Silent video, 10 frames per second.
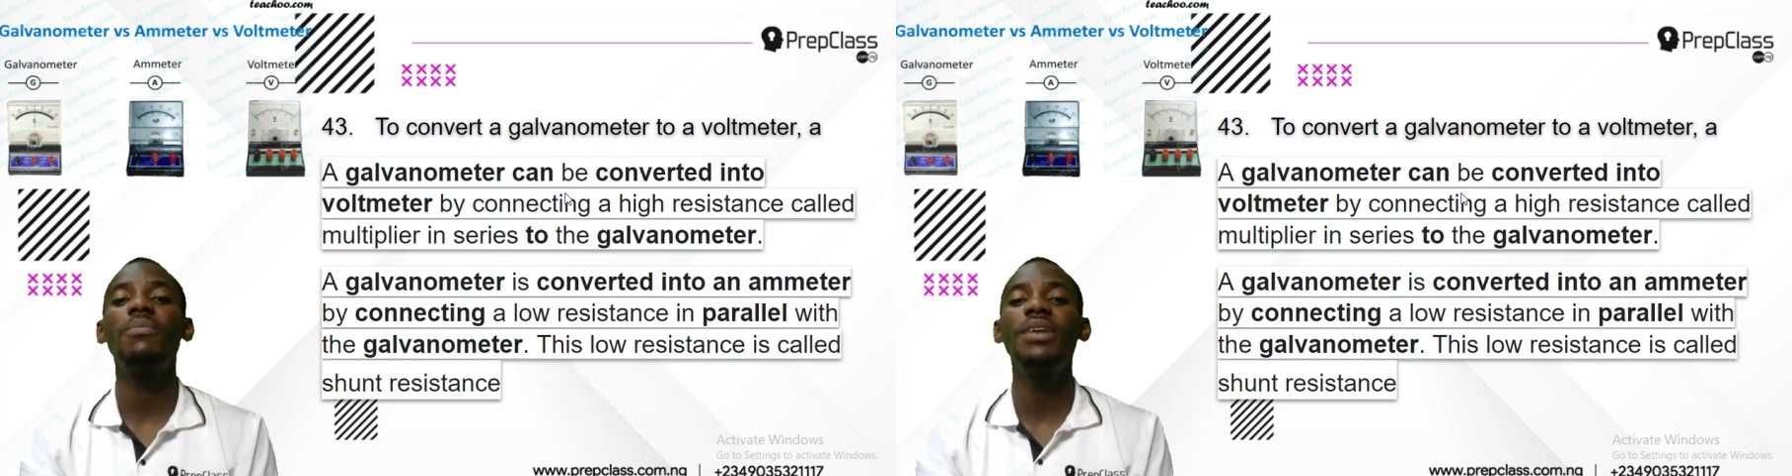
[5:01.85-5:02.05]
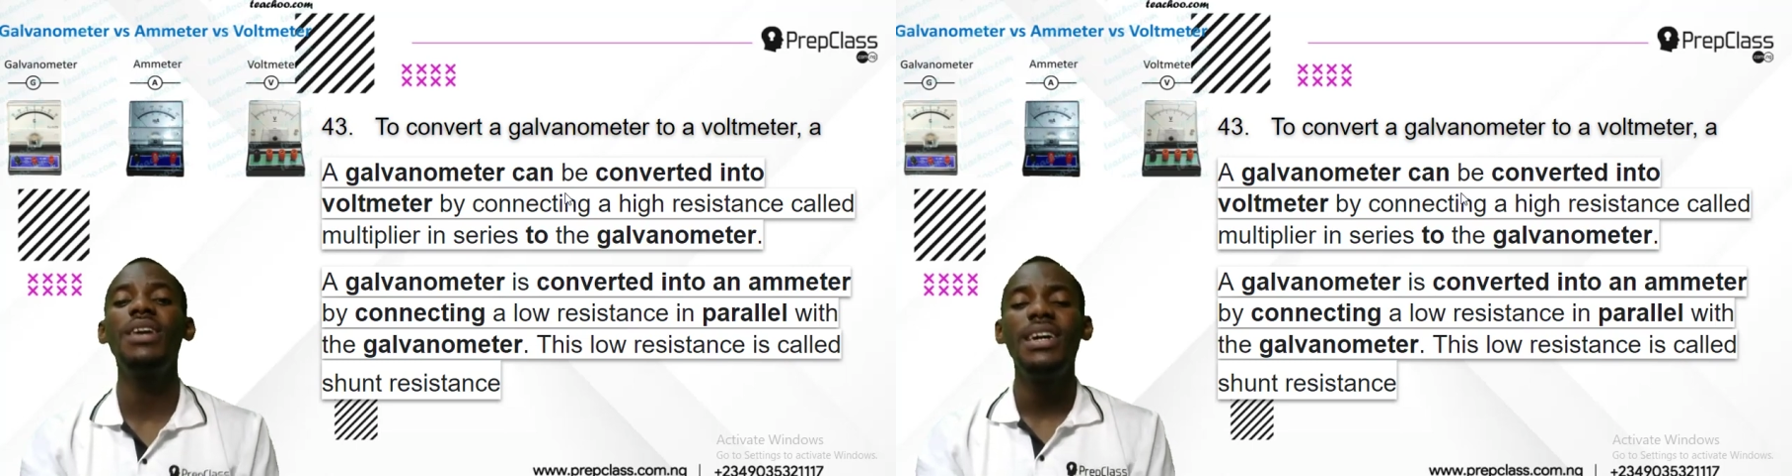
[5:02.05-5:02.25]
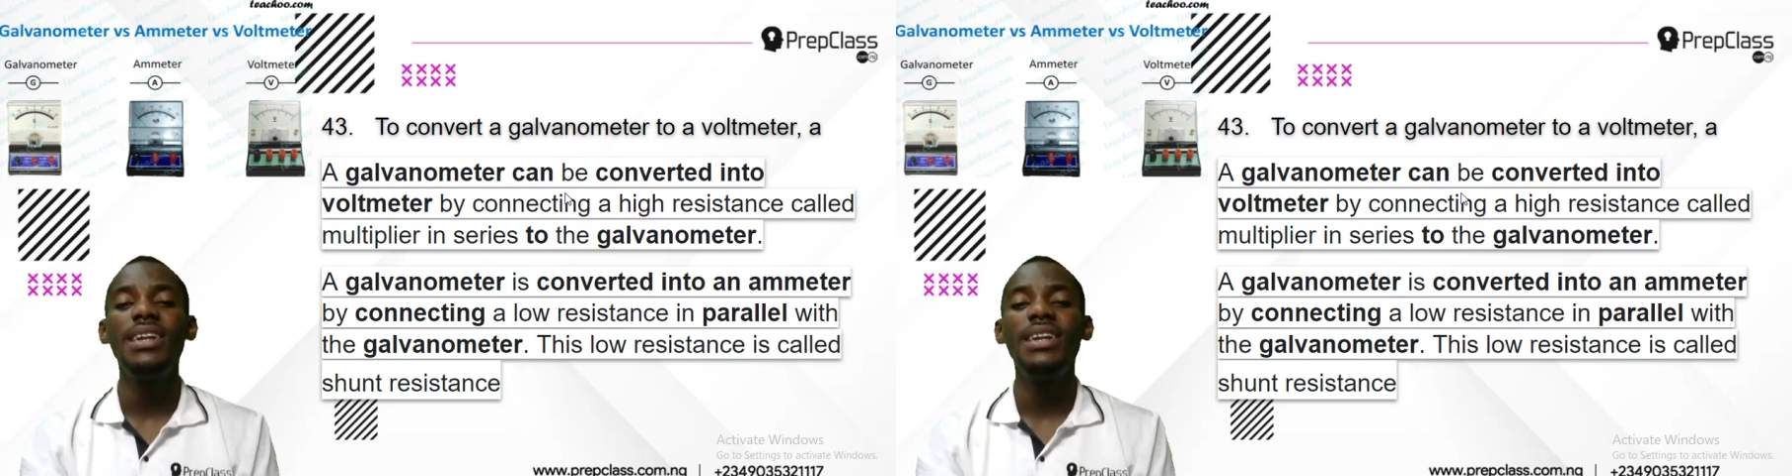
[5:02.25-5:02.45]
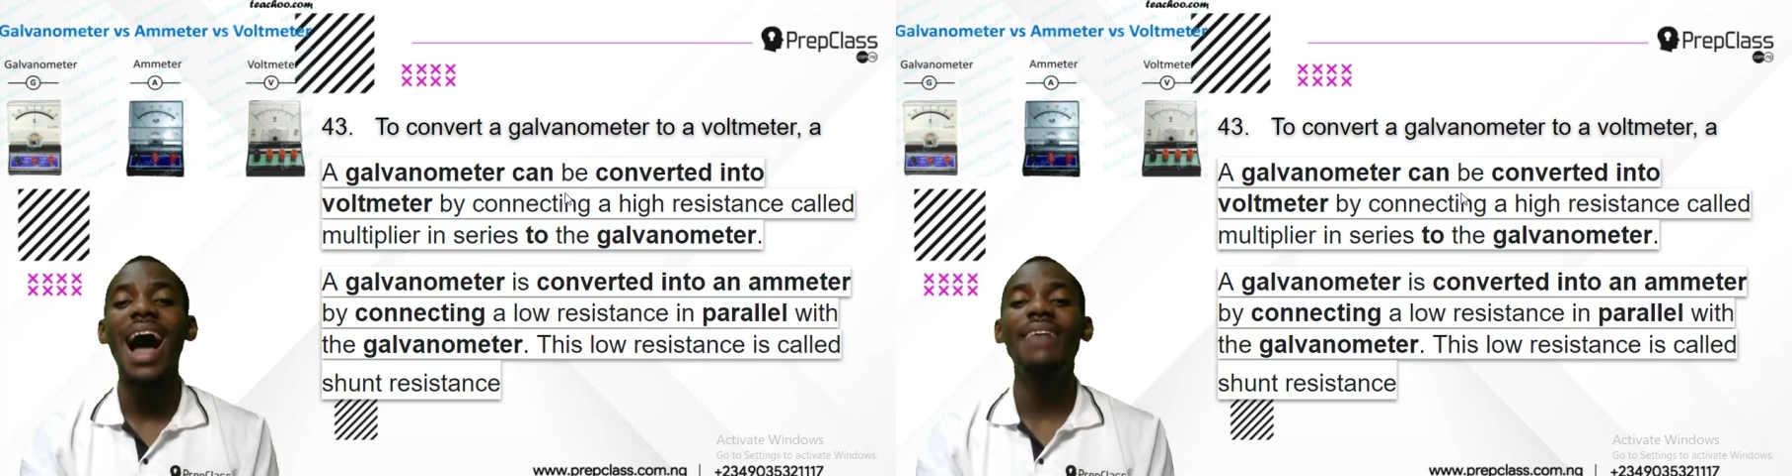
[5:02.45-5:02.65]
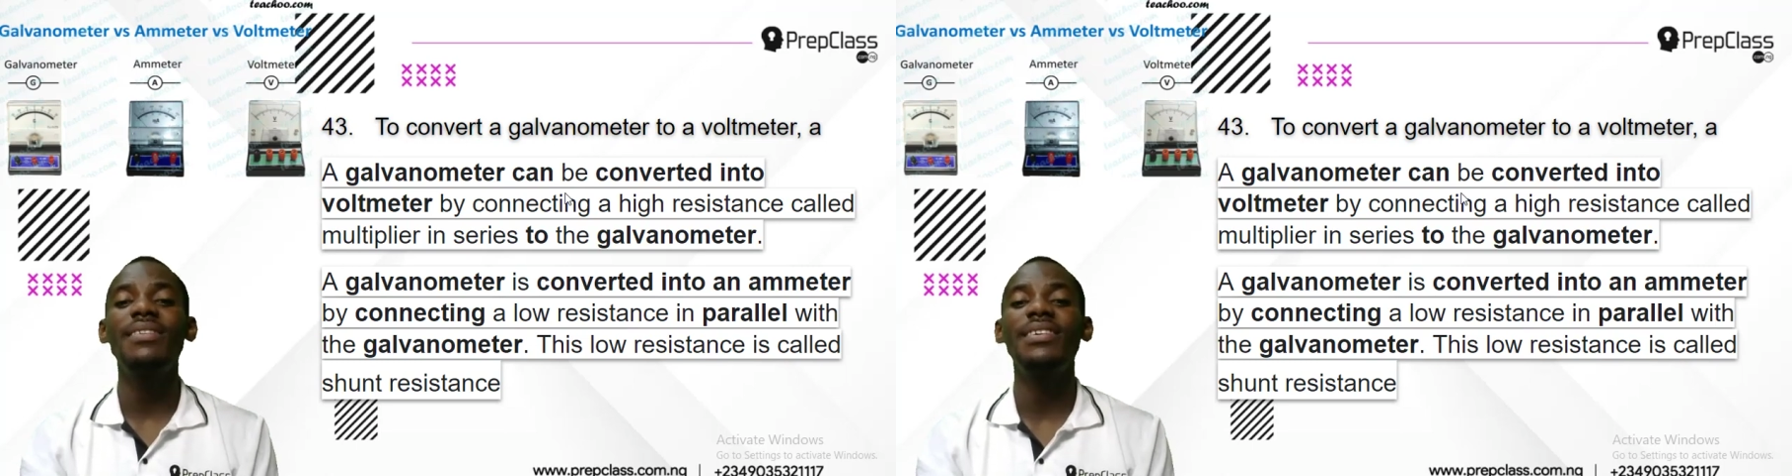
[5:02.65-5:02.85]
be
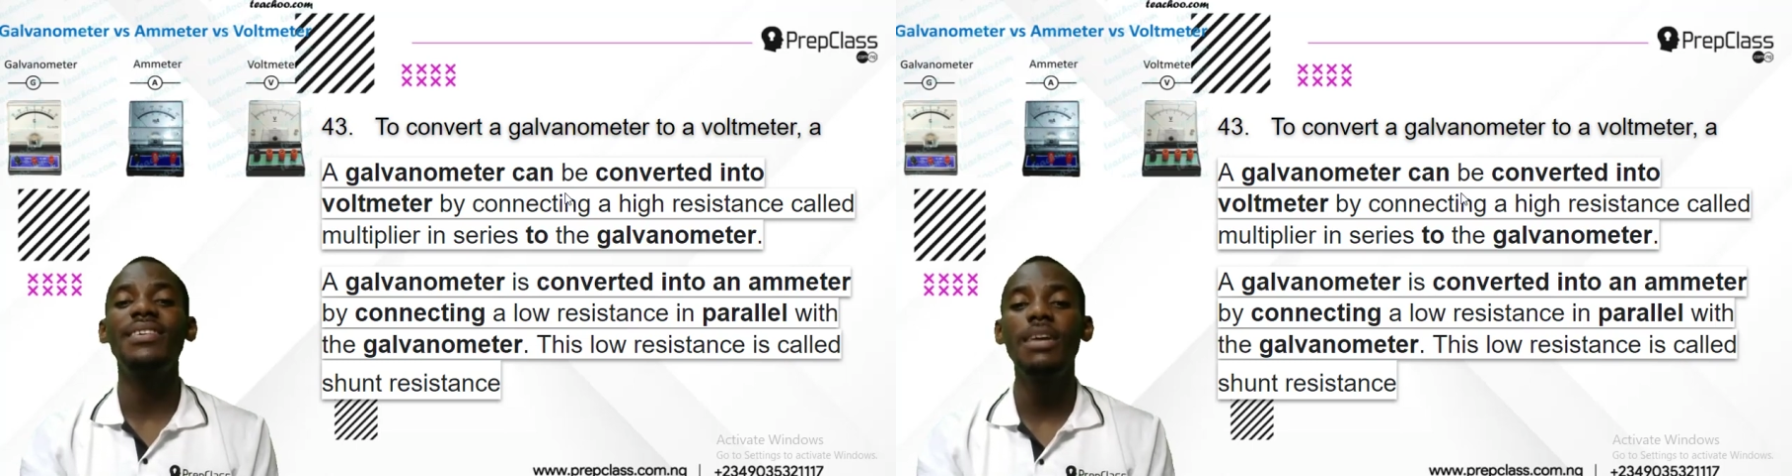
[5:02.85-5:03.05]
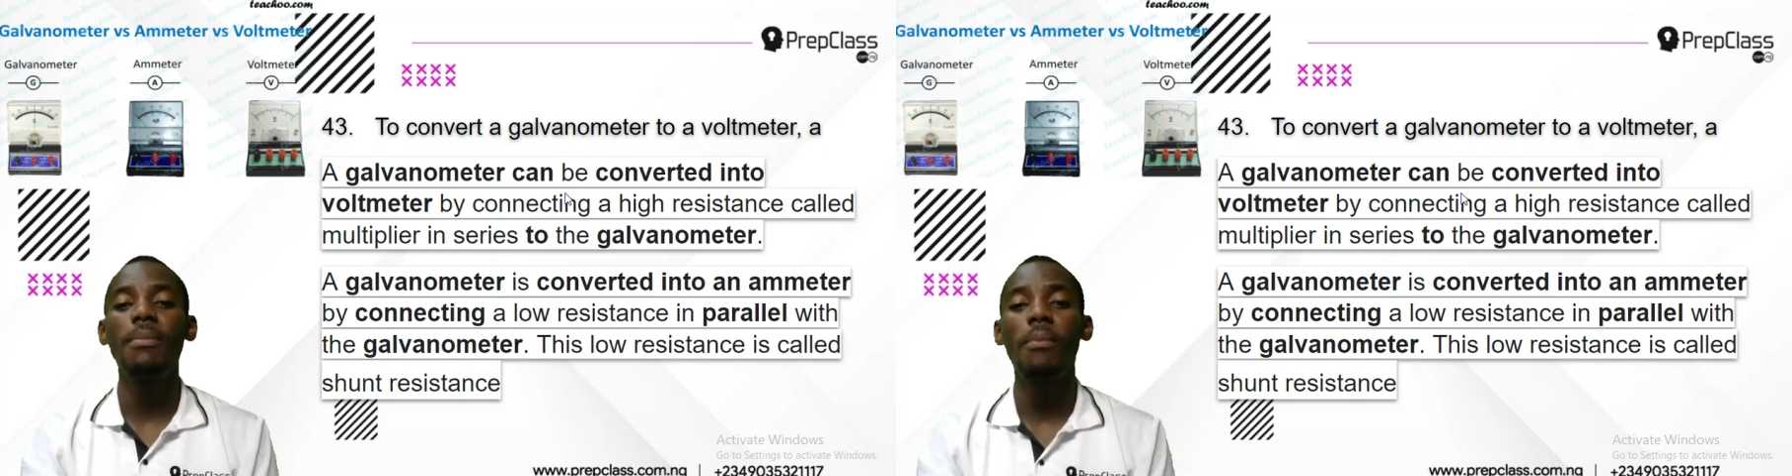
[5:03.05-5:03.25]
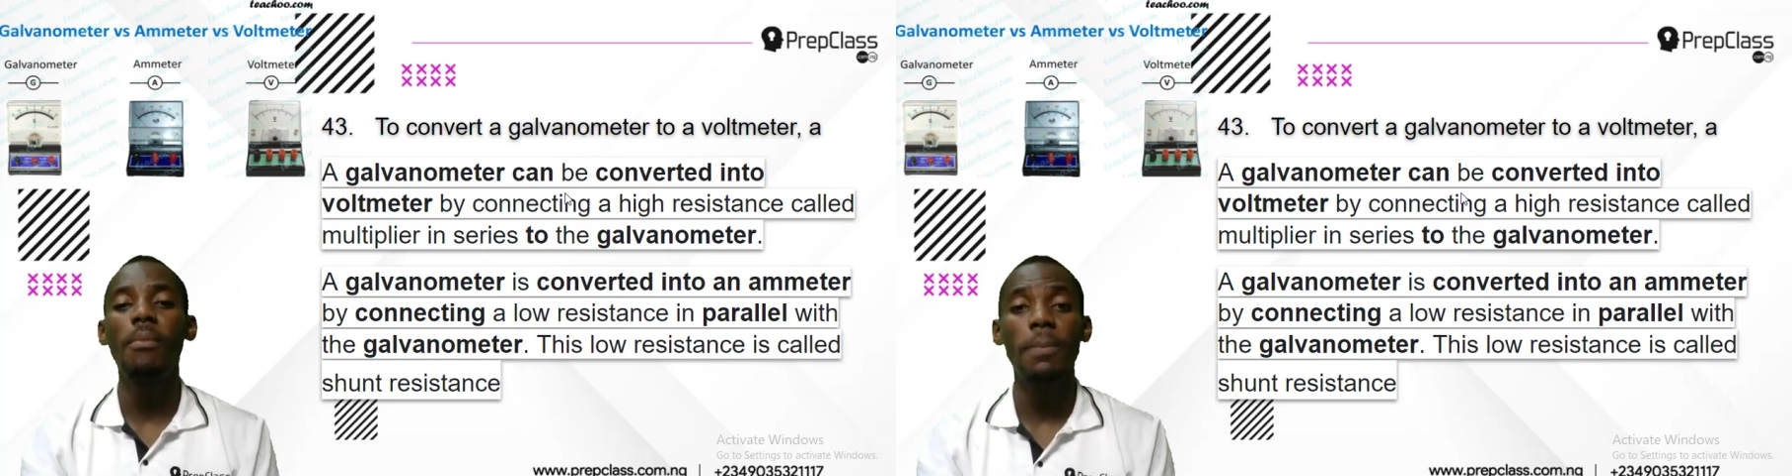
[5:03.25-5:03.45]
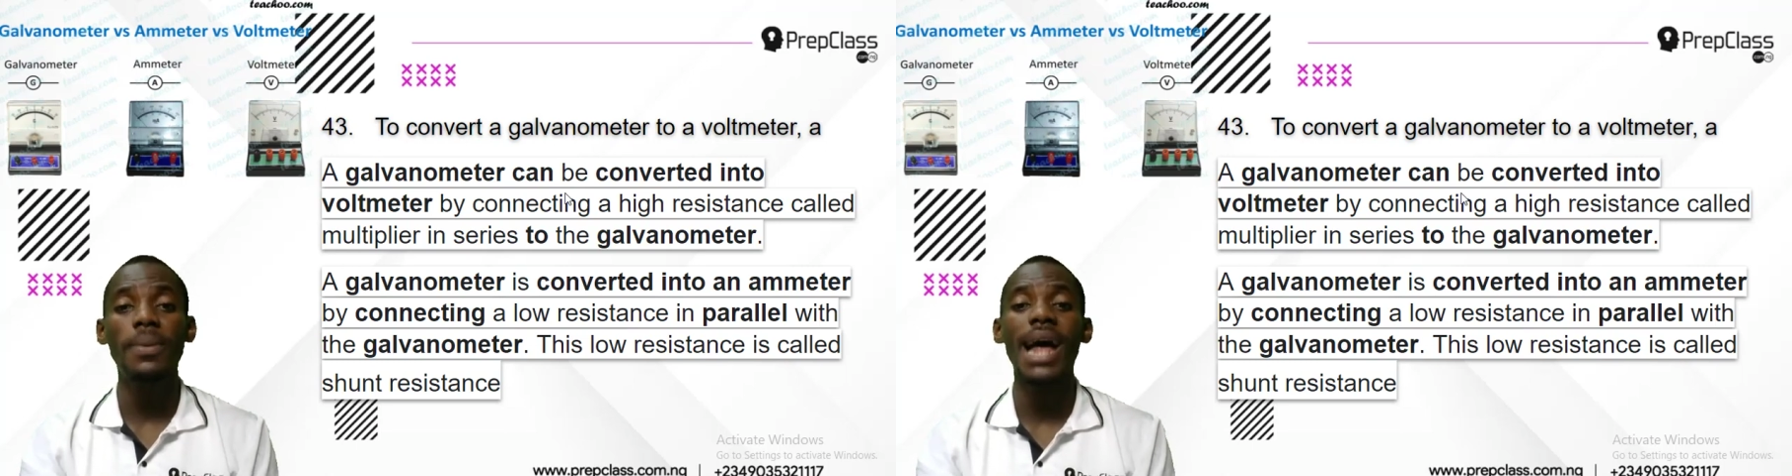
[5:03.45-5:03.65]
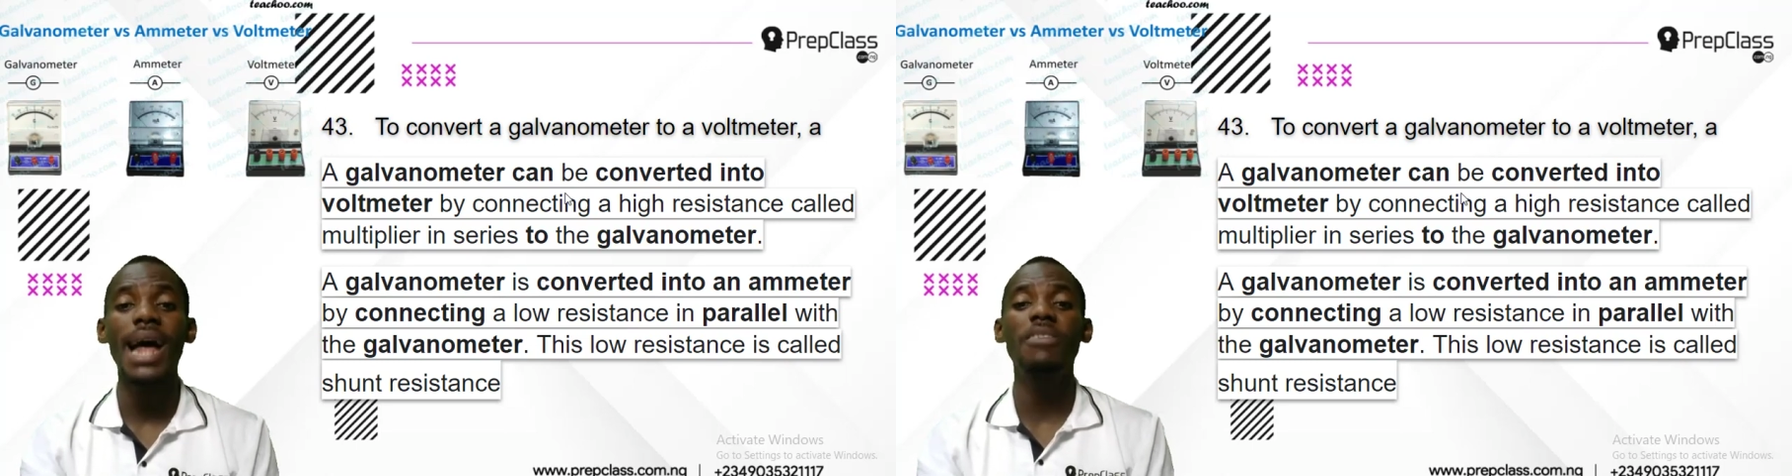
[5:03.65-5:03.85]
the
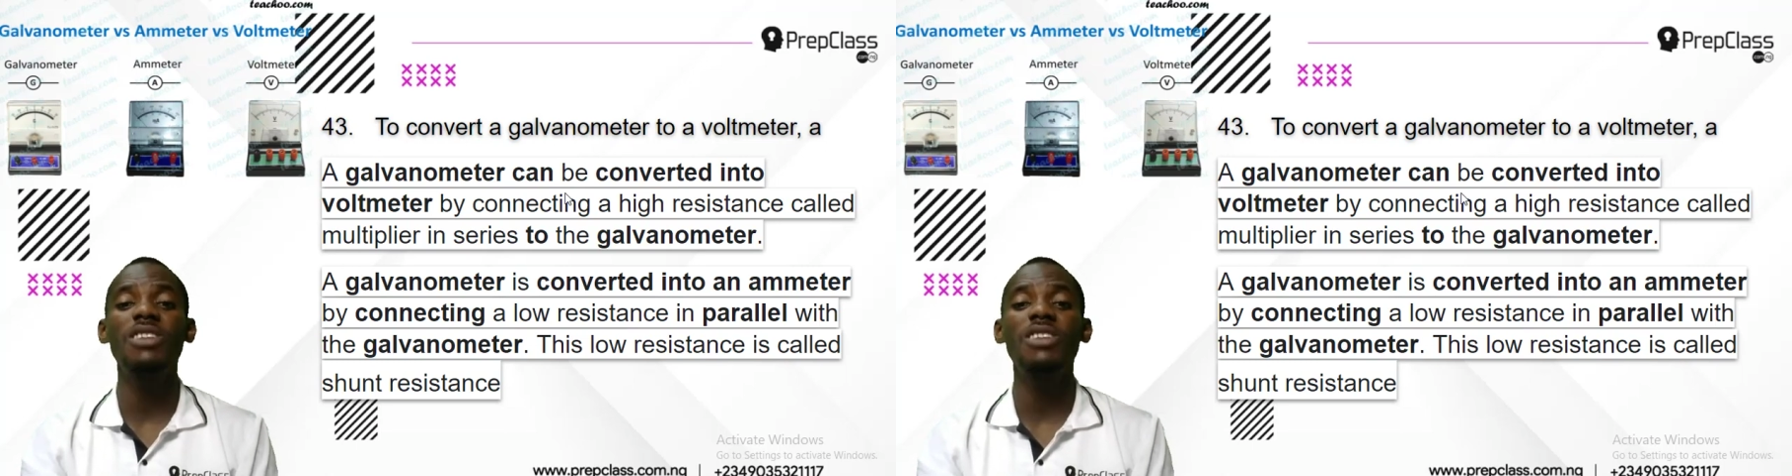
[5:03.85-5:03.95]
multiplier